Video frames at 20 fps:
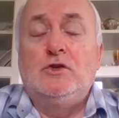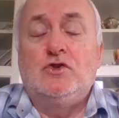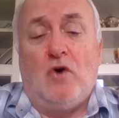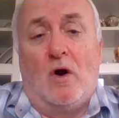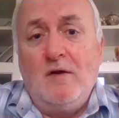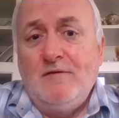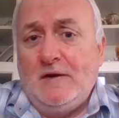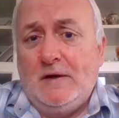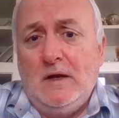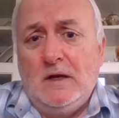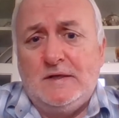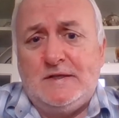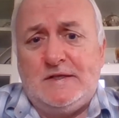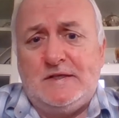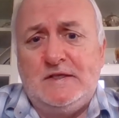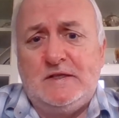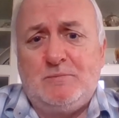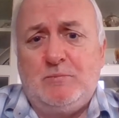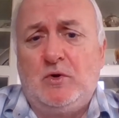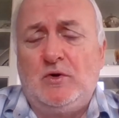Driving
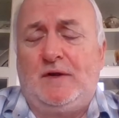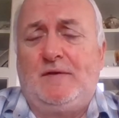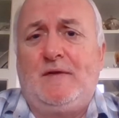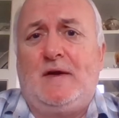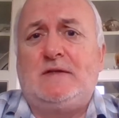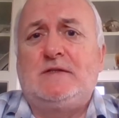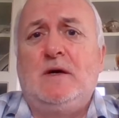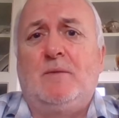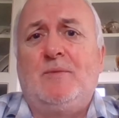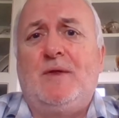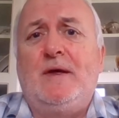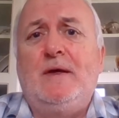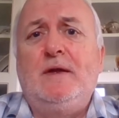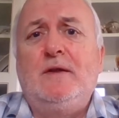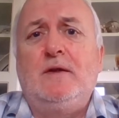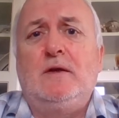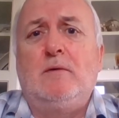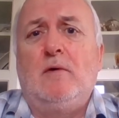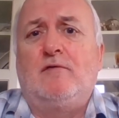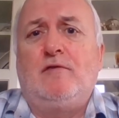license, putting that up there,
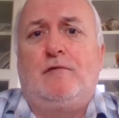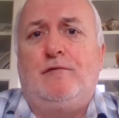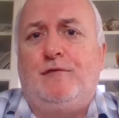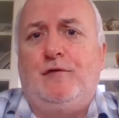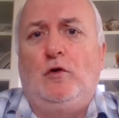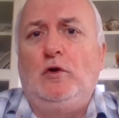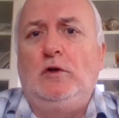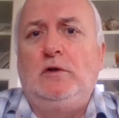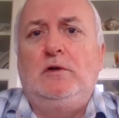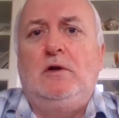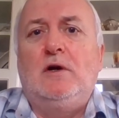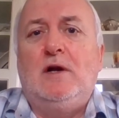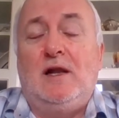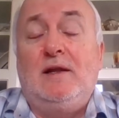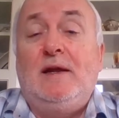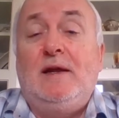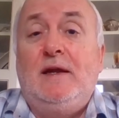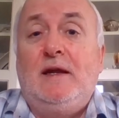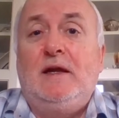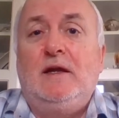that you have a full,
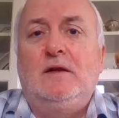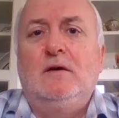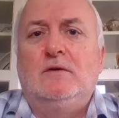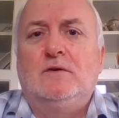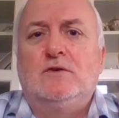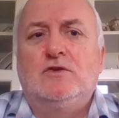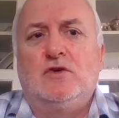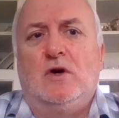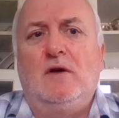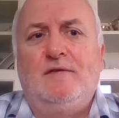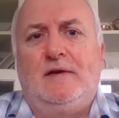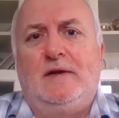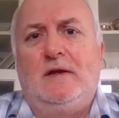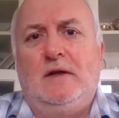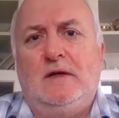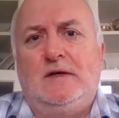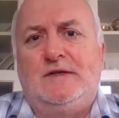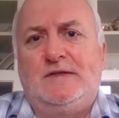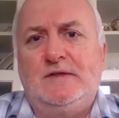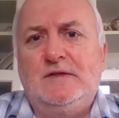clean driving
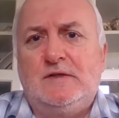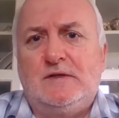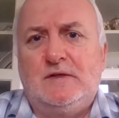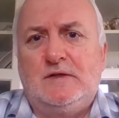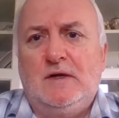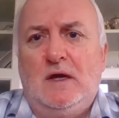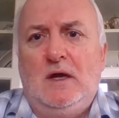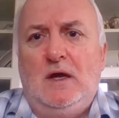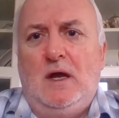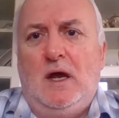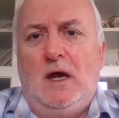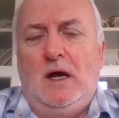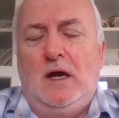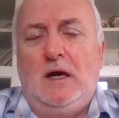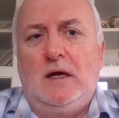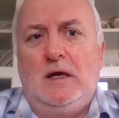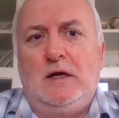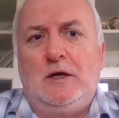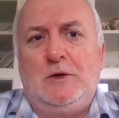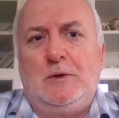license
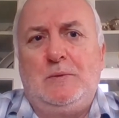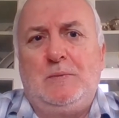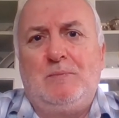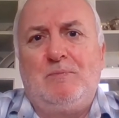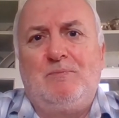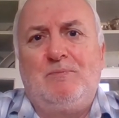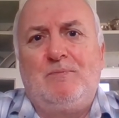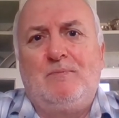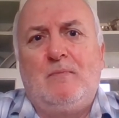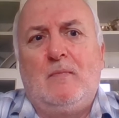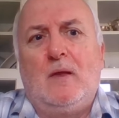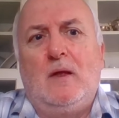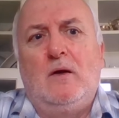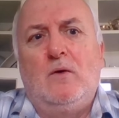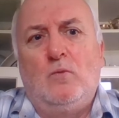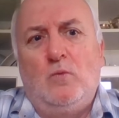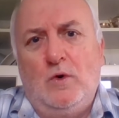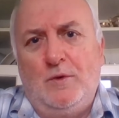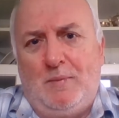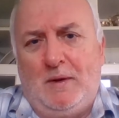um,
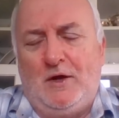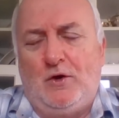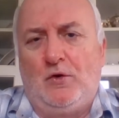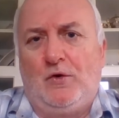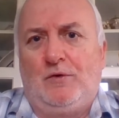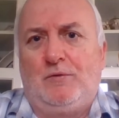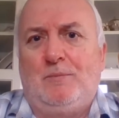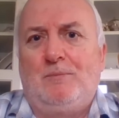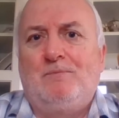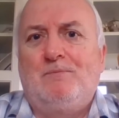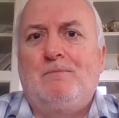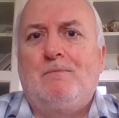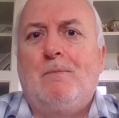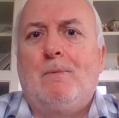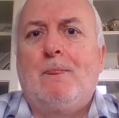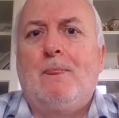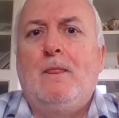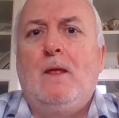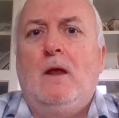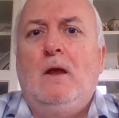would be good.
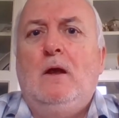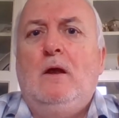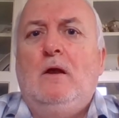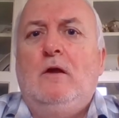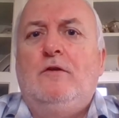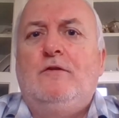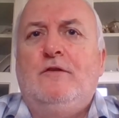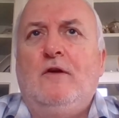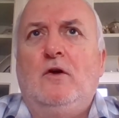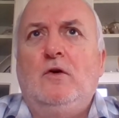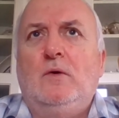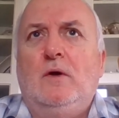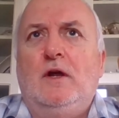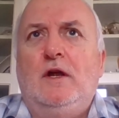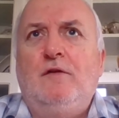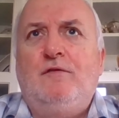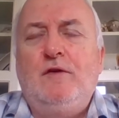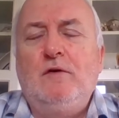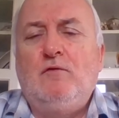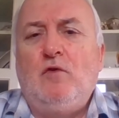So
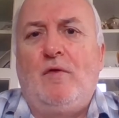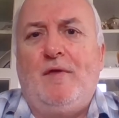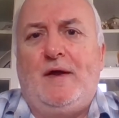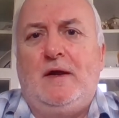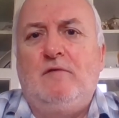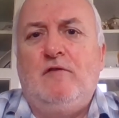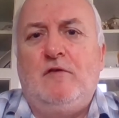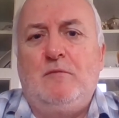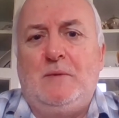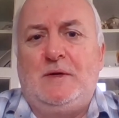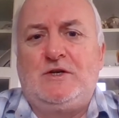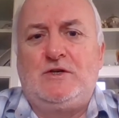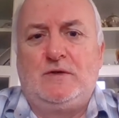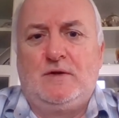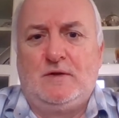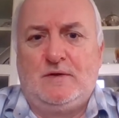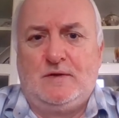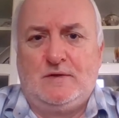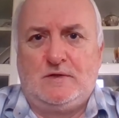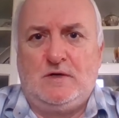if you've got that
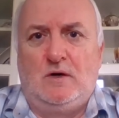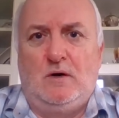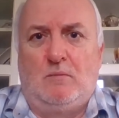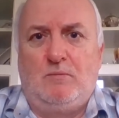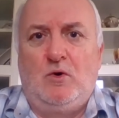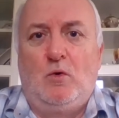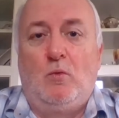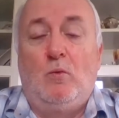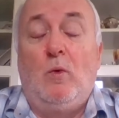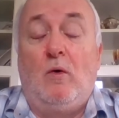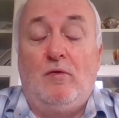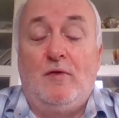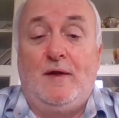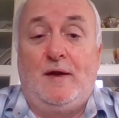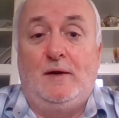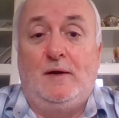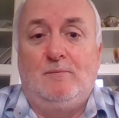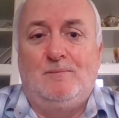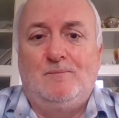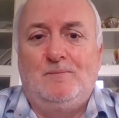information at the top, what
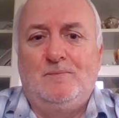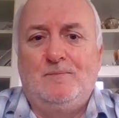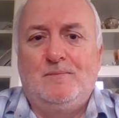then?